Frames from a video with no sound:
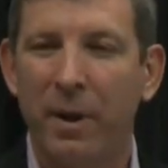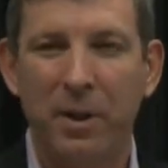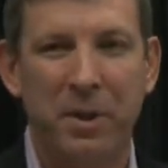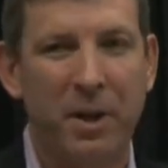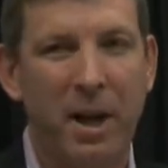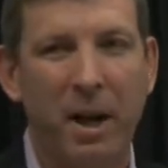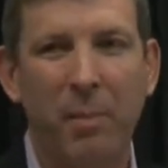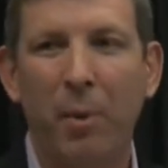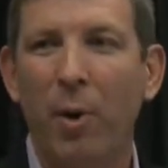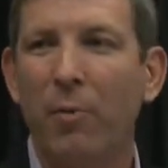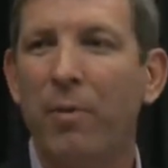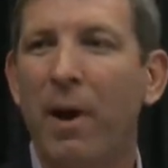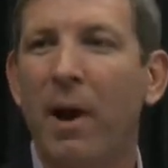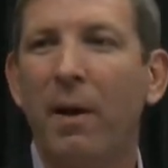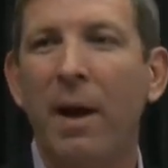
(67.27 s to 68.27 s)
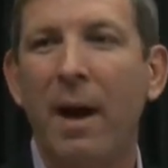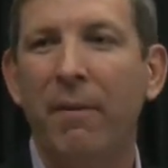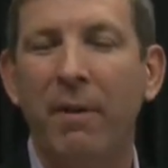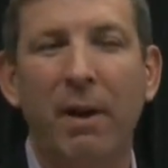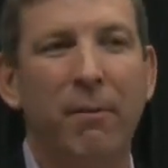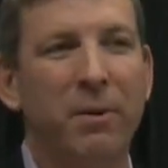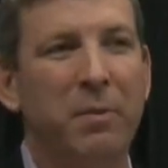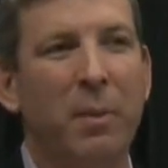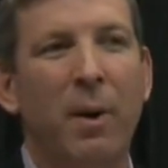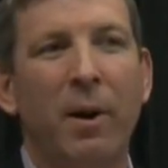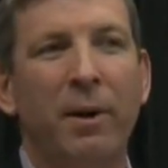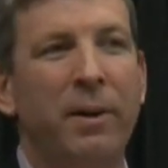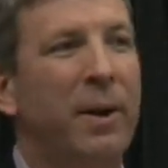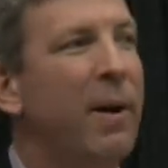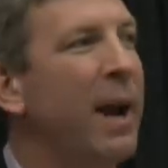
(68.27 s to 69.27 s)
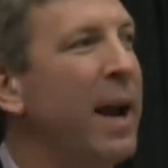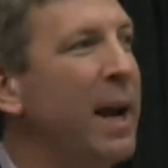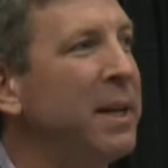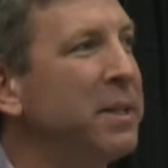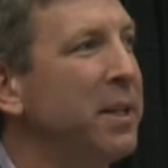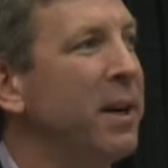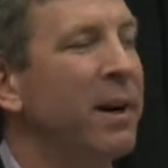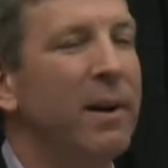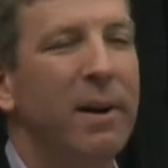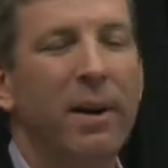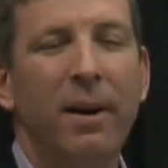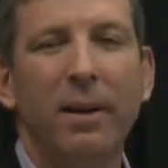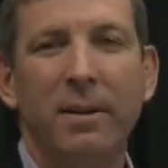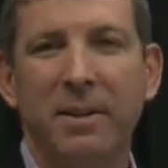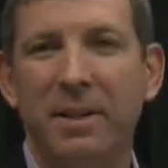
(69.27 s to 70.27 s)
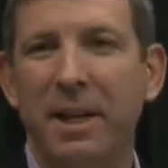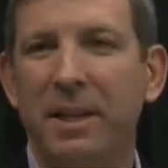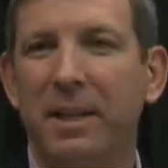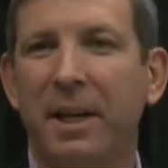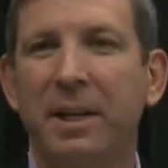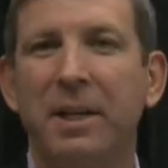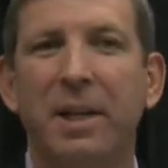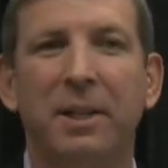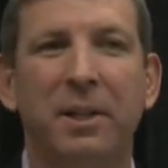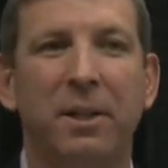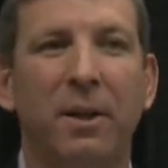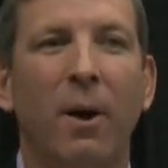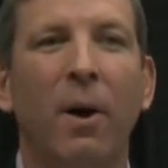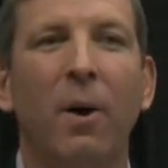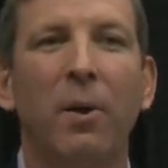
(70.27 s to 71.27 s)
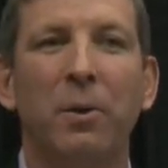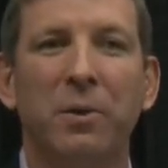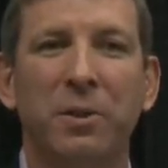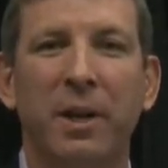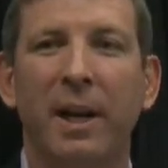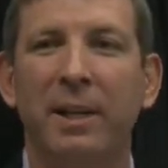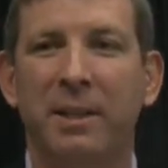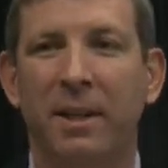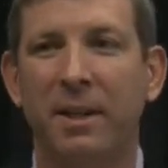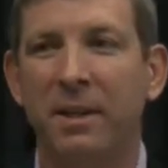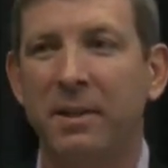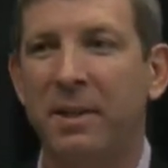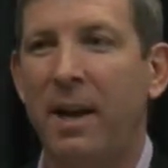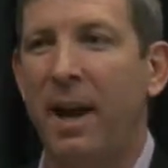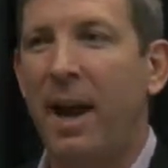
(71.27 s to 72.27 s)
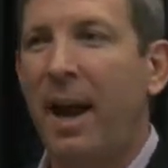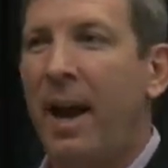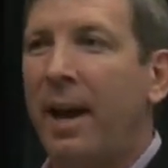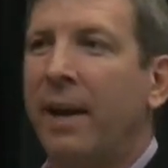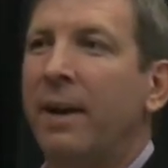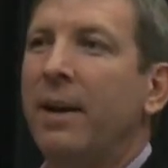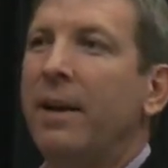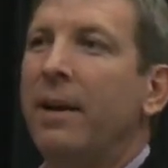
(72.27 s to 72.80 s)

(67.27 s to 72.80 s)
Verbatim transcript: their genetic profile, how they responded, their age, their disease condition, all those things, and then say, hey,